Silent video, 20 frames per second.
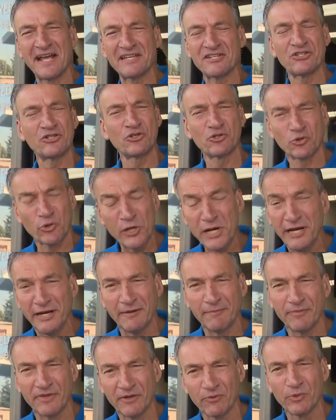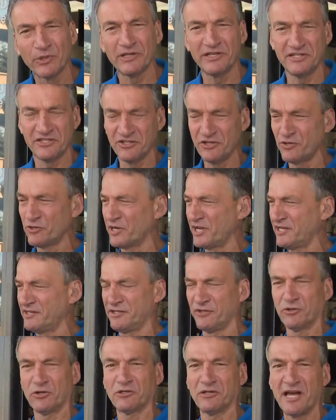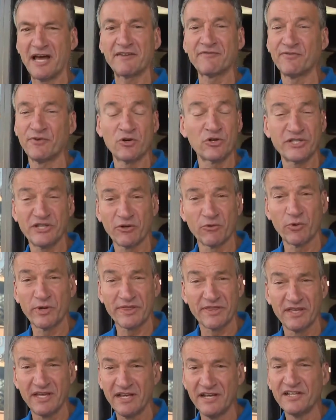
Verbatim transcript: as a dream. They really do. And there are a lot of folks here with